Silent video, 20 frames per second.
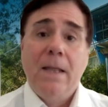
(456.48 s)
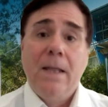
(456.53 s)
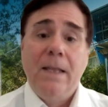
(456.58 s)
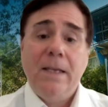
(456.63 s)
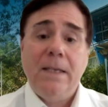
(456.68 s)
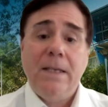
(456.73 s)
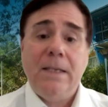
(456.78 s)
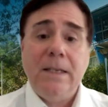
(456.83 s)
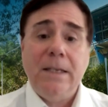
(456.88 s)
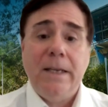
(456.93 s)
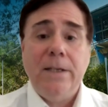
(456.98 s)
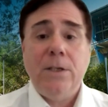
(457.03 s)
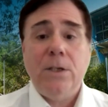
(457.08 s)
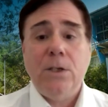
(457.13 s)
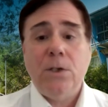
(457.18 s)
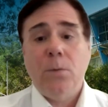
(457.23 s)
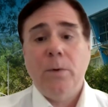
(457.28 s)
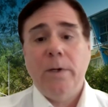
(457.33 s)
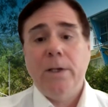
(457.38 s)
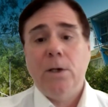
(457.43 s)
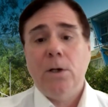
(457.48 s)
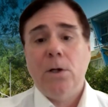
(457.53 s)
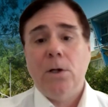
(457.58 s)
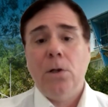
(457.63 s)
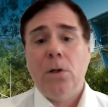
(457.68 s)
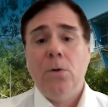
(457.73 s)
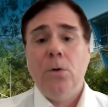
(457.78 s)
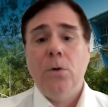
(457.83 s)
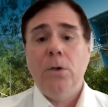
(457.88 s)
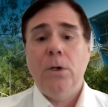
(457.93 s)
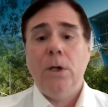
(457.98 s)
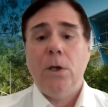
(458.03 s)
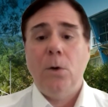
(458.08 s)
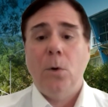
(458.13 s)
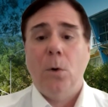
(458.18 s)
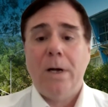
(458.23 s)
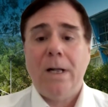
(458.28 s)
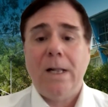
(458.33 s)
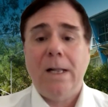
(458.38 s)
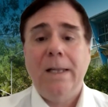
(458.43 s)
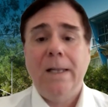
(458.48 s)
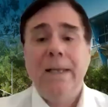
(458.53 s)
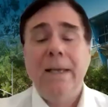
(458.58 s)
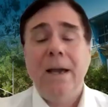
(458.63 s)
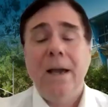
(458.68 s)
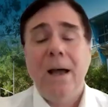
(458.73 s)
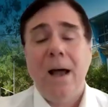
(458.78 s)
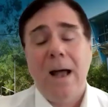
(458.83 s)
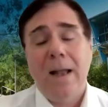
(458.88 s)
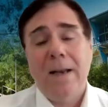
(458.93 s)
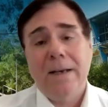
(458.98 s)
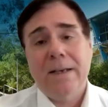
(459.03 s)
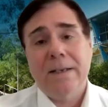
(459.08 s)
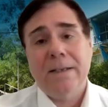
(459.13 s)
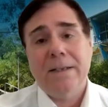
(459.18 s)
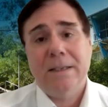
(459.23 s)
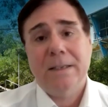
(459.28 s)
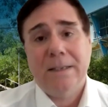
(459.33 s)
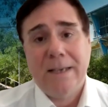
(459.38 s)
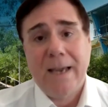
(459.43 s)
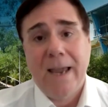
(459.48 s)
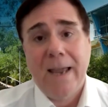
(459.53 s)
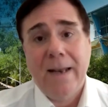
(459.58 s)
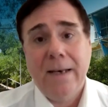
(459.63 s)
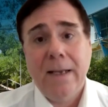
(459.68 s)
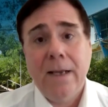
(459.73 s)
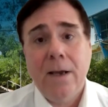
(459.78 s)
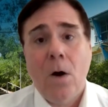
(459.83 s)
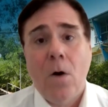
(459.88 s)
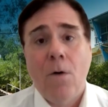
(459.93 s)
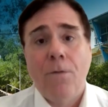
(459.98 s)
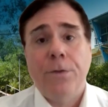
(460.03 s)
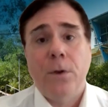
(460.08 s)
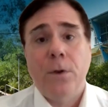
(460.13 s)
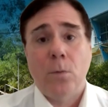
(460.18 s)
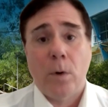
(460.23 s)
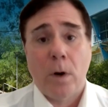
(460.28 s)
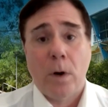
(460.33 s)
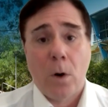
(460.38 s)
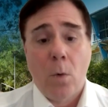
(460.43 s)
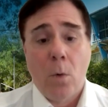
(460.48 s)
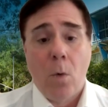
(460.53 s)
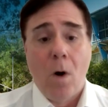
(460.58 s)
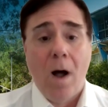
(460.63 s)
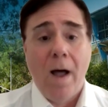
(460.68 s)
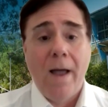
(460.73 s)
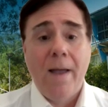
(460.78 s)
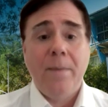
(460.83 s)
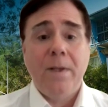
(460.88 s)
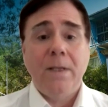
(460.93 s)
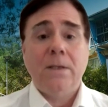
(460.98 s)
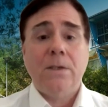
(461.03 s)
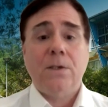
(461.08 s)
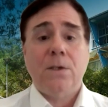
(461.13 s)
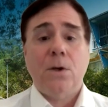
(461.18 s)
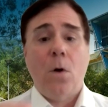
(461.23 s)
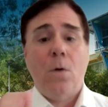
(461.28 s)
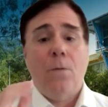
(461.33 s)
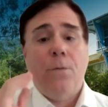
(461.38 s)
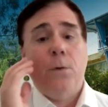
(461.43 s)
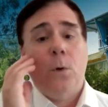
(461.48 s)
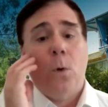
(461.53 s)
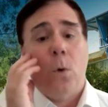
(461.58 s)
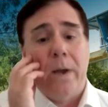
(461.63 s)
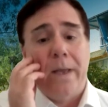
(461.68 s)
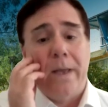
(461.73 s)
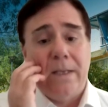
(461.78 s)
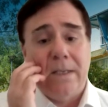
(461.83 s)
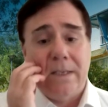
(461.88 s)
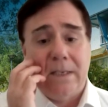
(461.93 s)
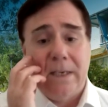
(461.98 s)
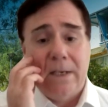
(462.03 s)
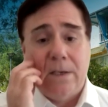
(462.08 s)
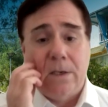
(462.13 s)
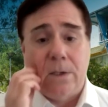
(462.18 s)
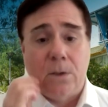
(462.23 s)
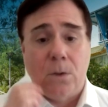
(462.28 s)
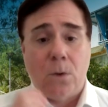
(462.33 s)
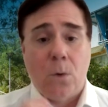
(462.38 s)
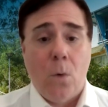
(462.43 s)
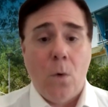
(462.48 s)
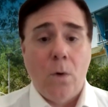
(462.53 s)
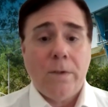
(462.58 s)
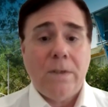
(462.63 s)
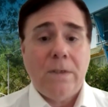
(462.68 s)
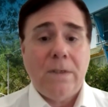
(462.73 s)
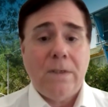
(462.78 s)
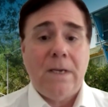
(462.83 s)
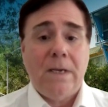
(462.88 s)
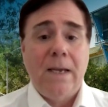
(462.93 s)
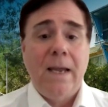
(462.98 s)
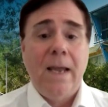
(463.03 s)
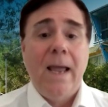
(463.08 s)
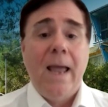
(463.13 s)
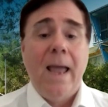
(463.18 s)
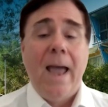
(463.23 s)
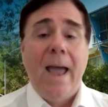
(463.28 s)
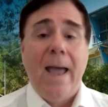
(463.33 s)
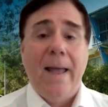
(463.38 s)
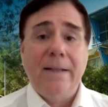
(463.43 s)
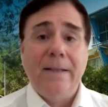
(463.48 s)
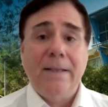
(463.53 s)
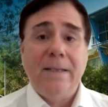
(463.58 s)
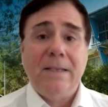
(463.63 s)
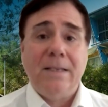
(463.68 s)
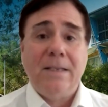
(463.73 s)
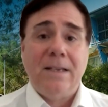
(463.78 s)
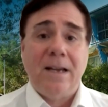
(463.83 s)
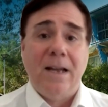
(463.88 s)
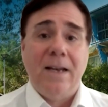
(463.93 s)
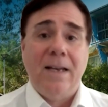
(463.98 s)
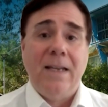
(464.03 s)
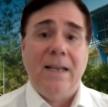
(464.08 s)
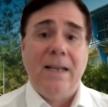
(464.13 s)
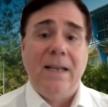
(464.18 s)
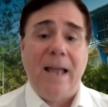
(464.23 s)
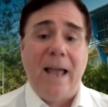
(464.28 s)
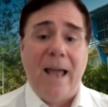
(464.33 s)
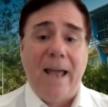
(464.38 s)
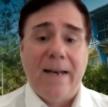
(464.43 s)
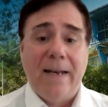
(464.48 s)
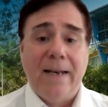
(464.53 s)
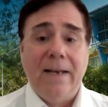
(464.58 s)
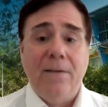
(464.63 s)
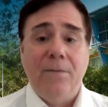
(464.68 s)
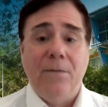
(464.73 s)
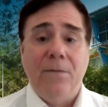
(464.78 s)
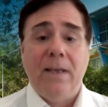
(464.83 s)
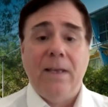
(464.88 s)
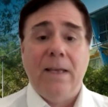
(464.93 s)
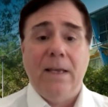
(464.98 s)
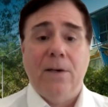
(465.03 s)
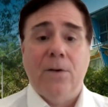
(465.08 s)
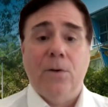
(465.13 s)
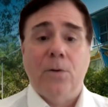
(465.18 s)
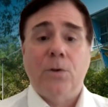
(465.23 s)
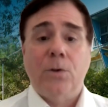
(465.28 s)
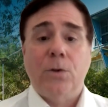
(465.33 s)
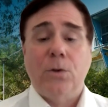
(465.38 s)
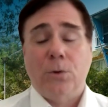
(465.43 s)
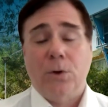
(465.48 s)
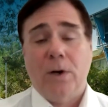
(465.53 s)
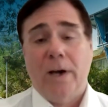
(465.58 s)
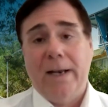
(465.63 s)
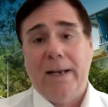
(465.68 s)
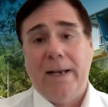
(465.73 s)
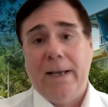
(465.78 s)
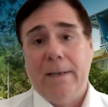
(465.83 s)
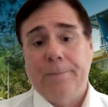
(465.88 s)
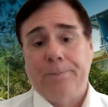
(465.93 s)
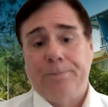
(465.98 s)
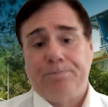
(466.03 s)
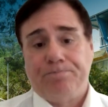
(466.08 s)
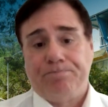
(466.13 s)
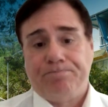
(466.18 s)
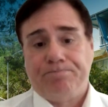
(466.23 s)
This needs to include your clear understanding of the requirements of your intended course and studying and living in Australia.